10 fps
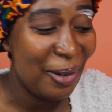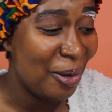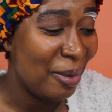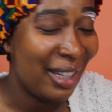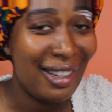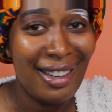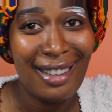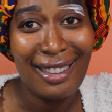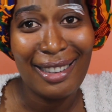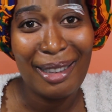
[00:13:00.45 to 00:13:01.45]
Oh my
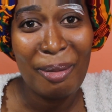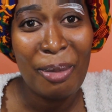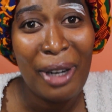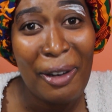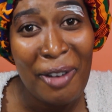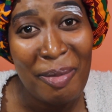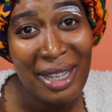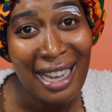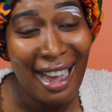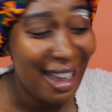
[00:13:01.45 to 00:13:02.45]
god. Pray for
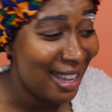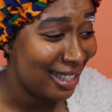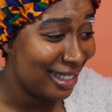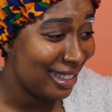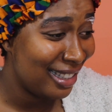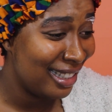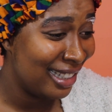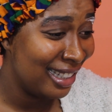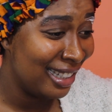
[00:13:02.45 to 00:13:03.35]
me, guys.